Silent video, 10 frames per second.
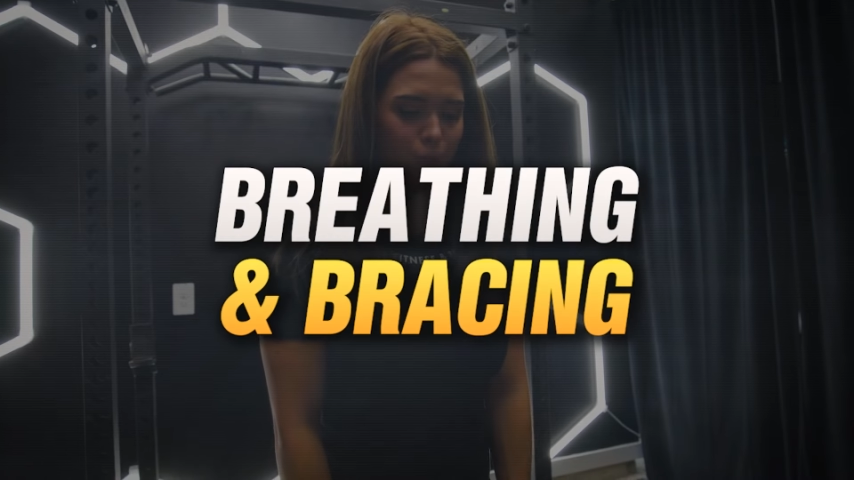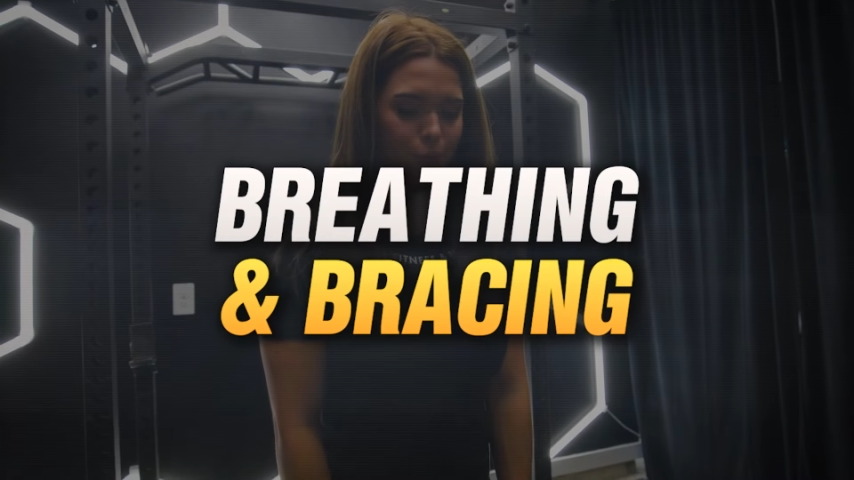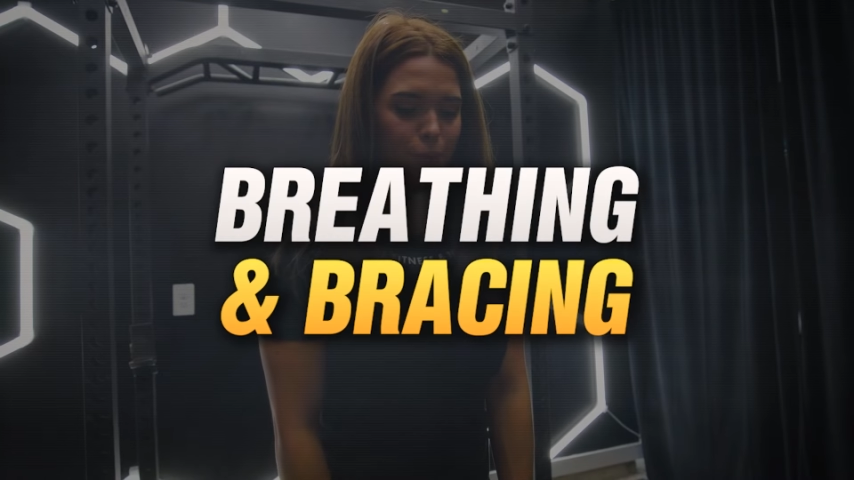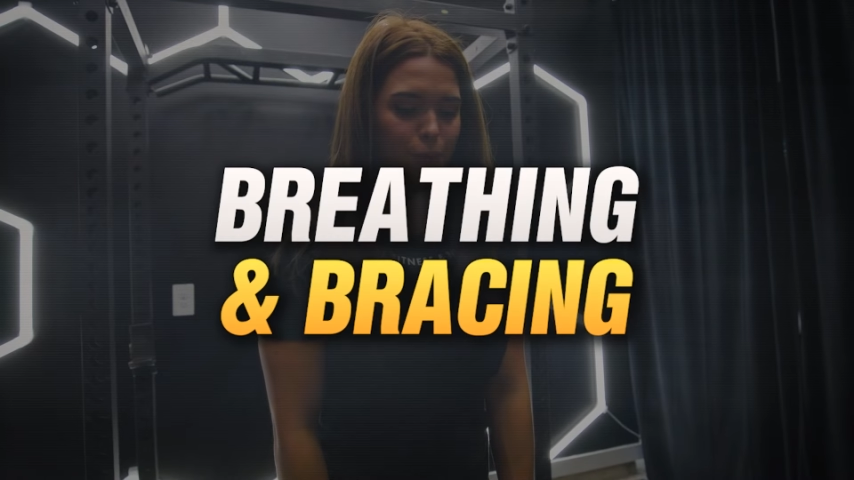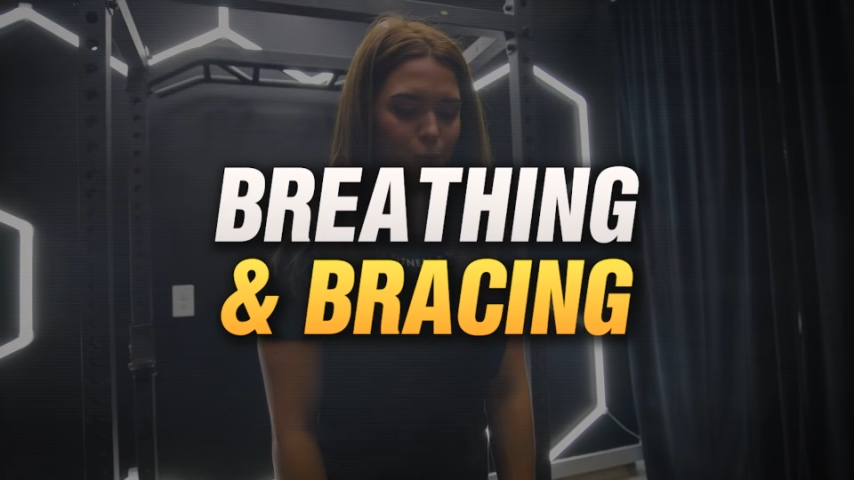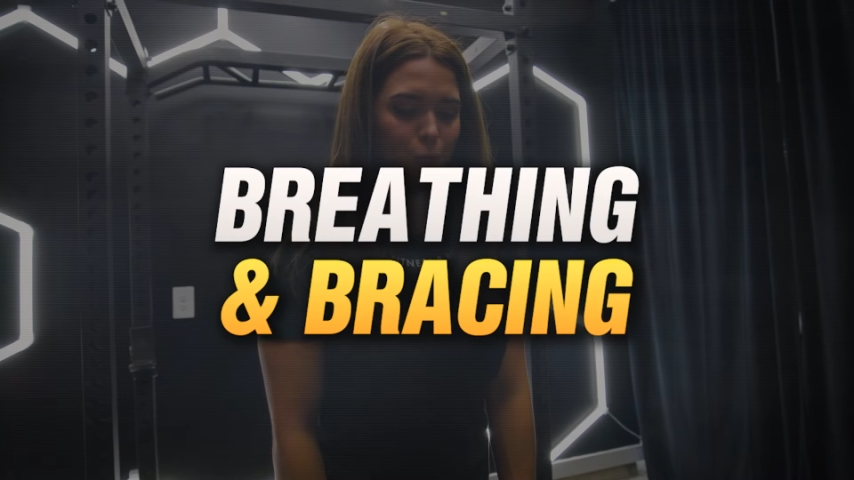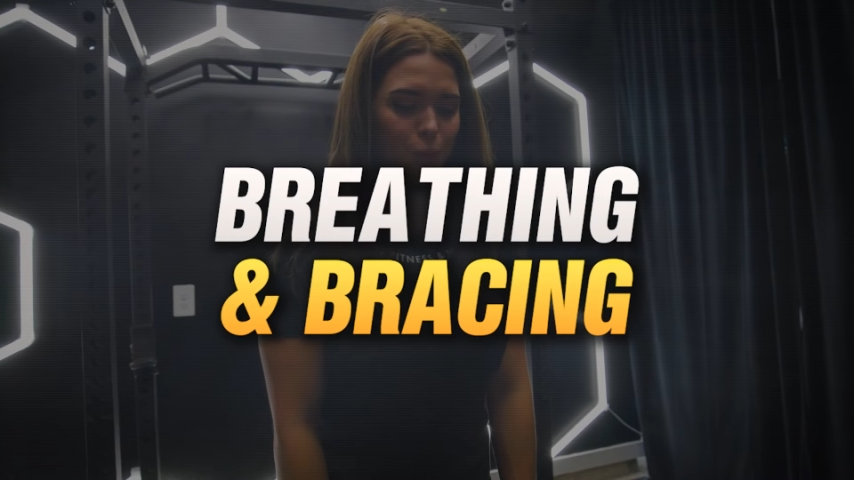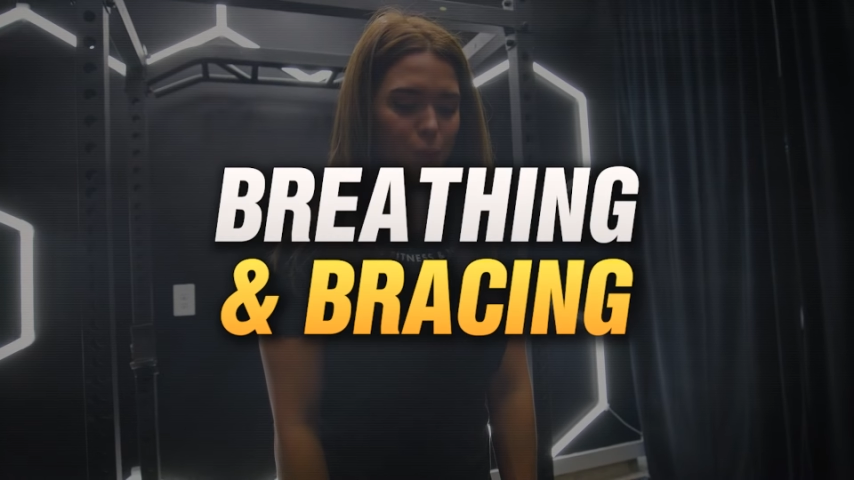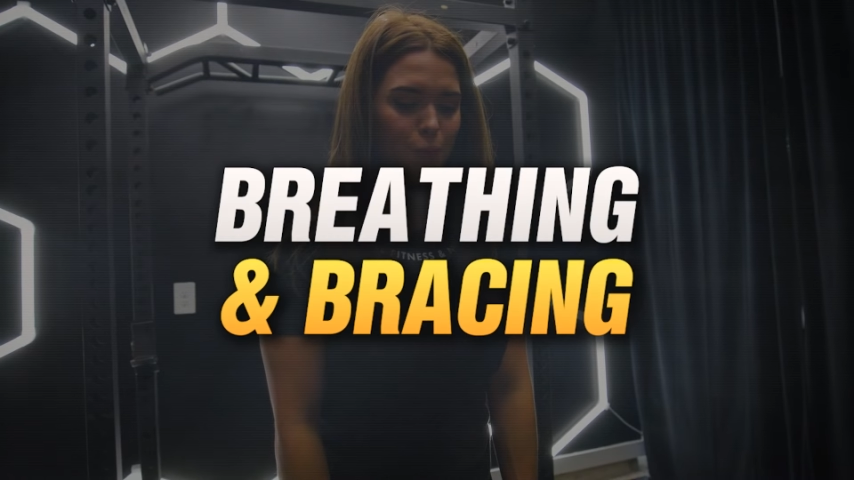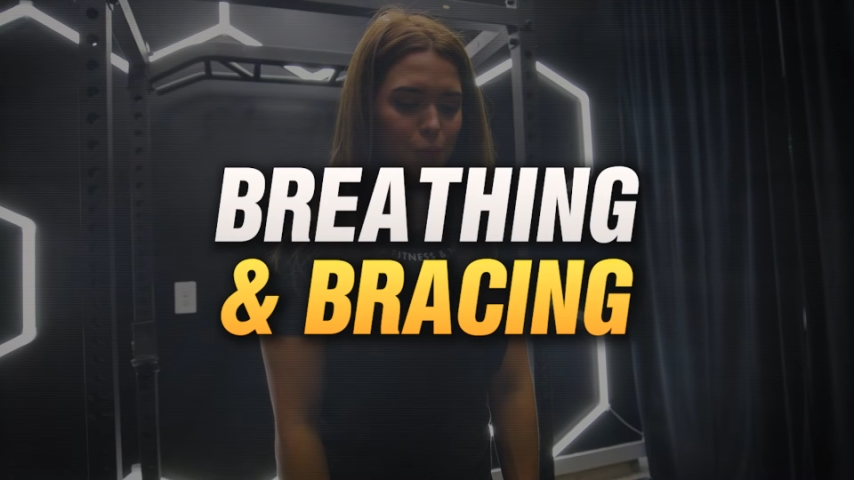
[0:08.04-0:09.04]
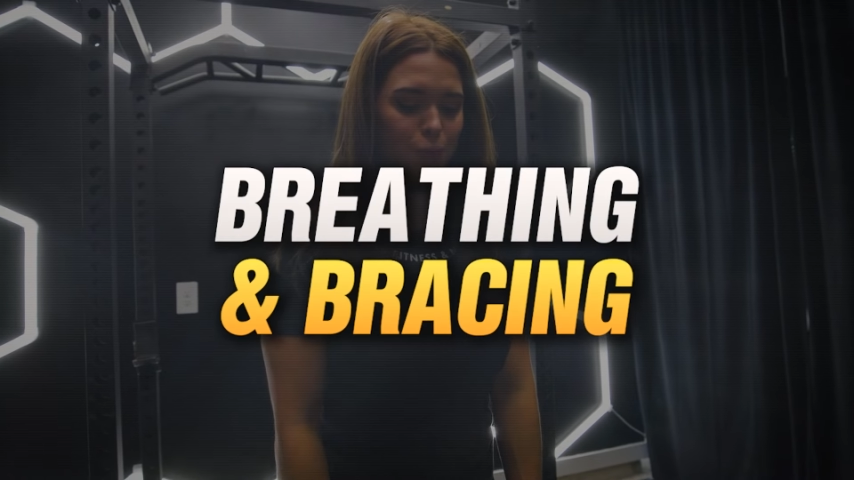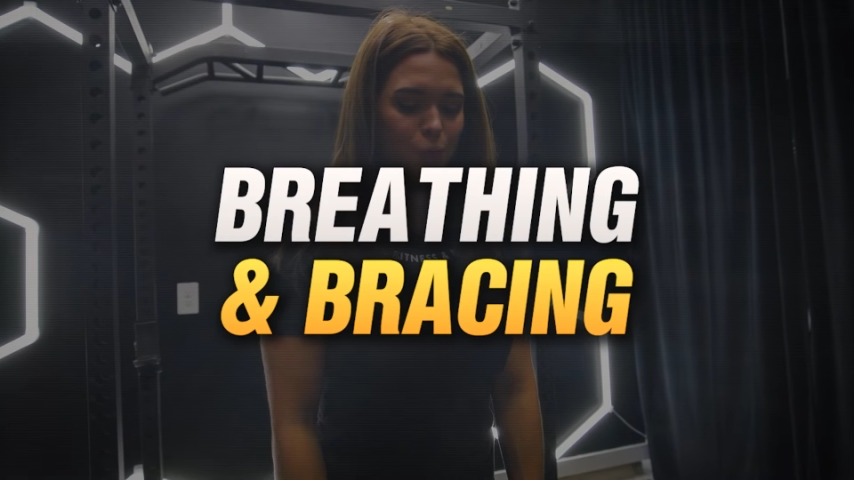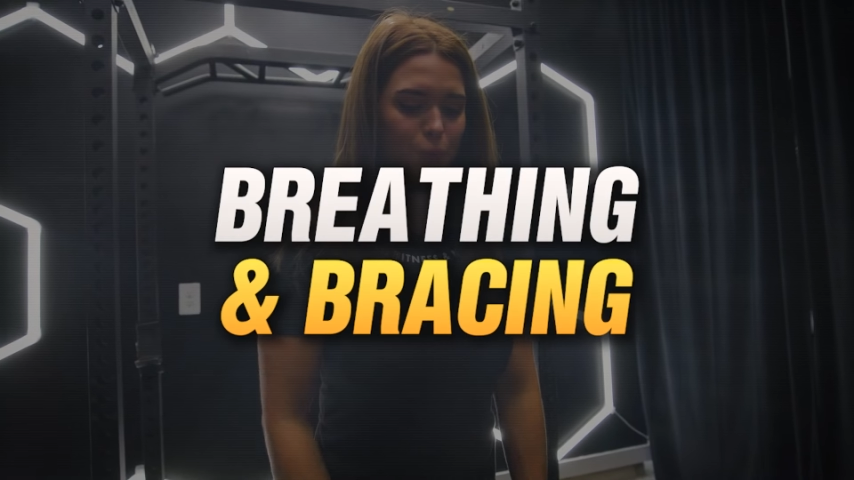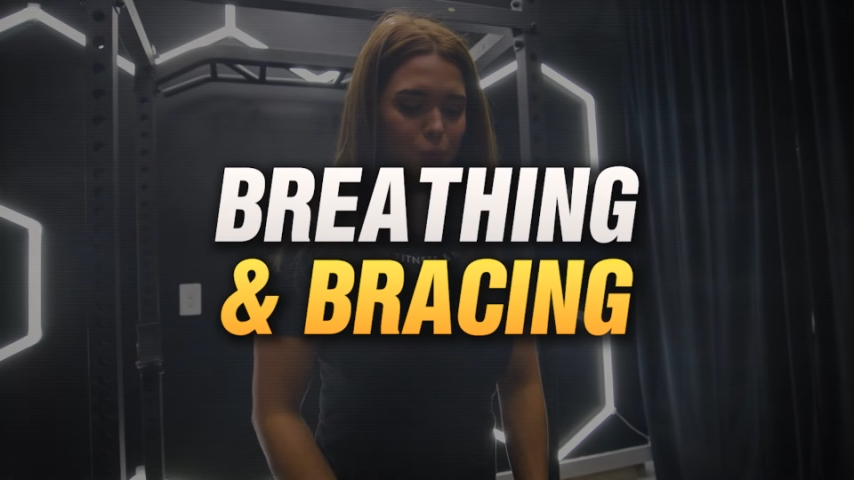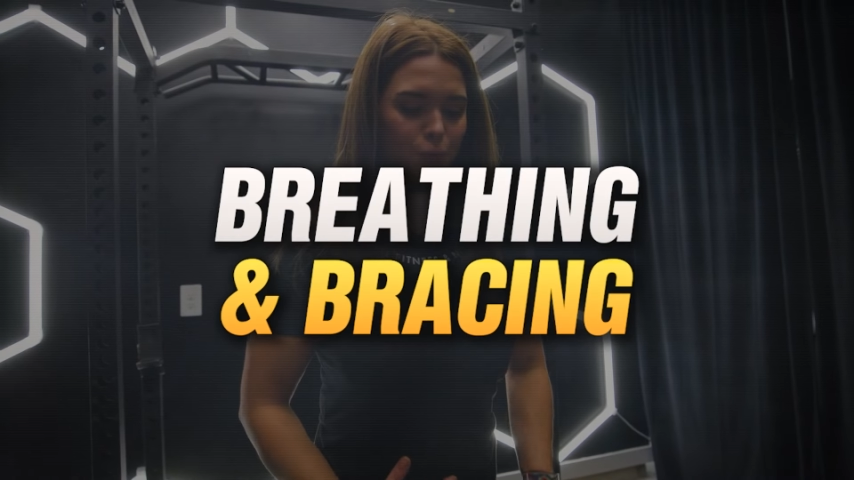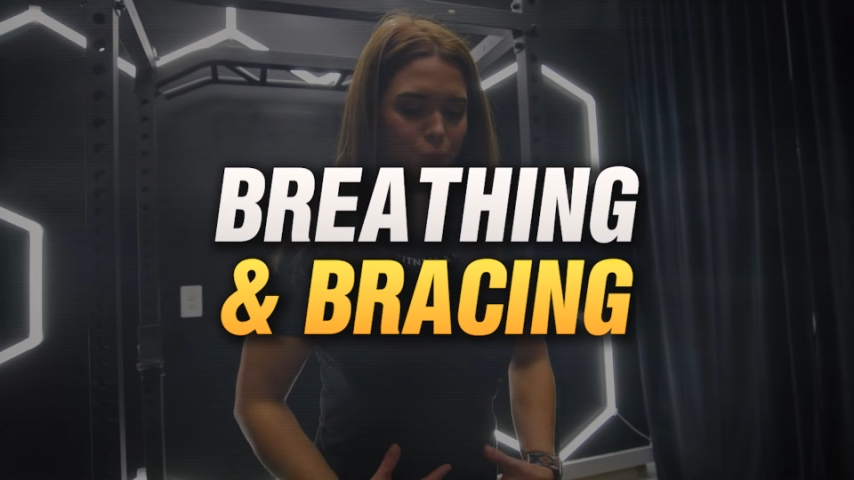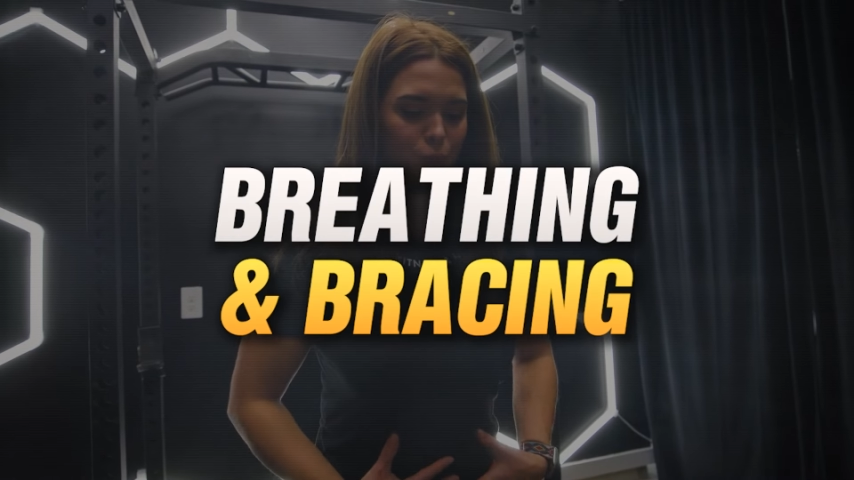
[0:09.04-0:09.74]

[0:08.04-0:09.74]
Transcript: how to breathe, when to breathe,